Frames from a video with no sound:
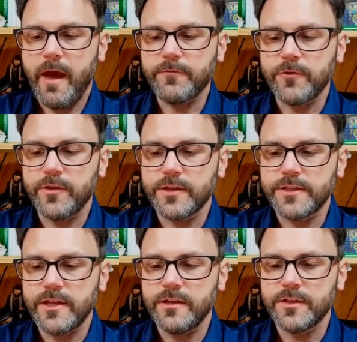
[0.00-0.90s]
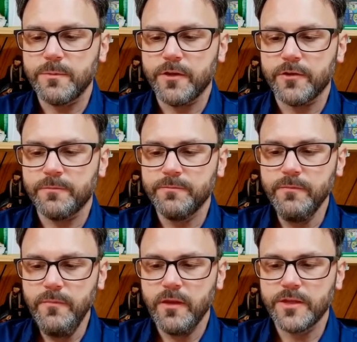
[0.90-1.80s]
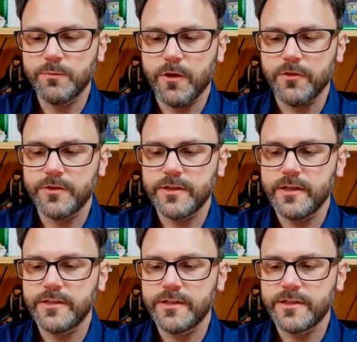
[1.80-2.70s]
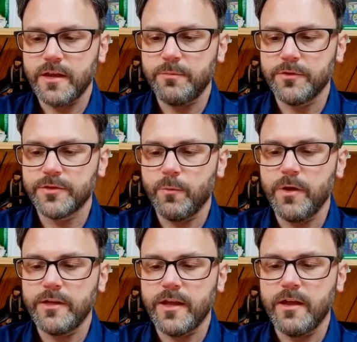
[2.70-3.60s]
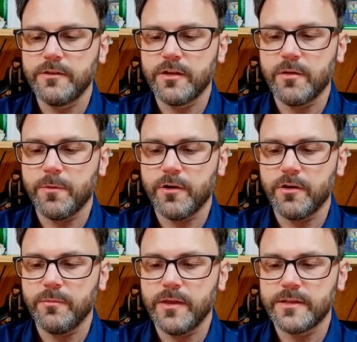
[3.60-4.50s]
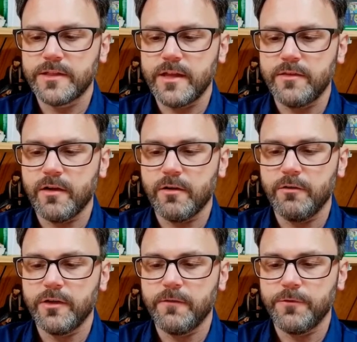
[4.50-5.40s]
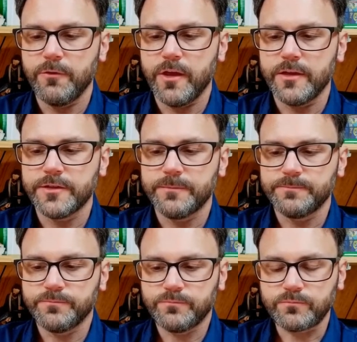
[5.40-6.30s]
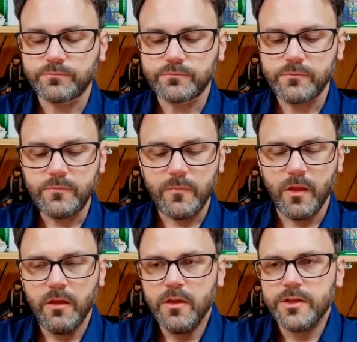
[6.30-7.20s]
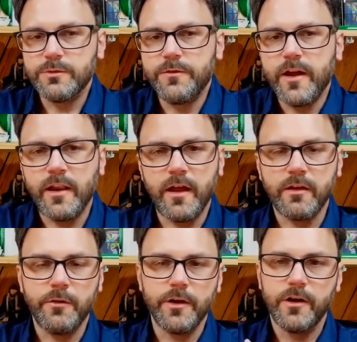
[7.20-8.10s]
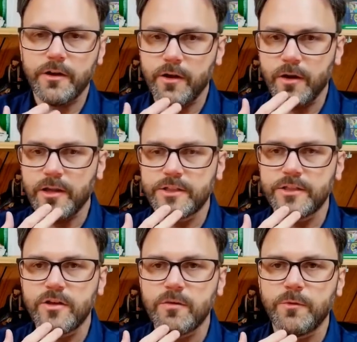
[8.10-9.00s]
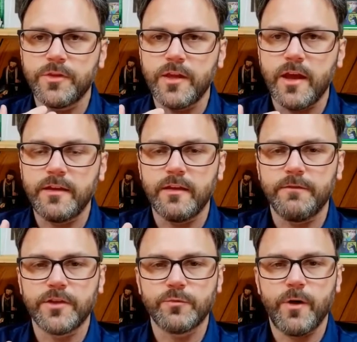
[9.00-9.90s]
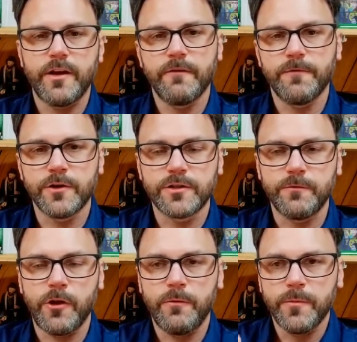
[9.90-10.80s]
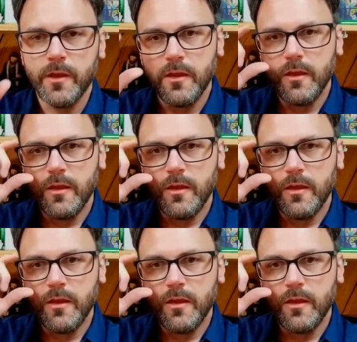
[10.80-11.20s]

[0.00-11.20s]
After this, he and his mother, his brothers, and his disciples went down to Capernaum and stayed there only a few days. So we've got a lot going on here. Let's start with the idea of this wedding, first of all.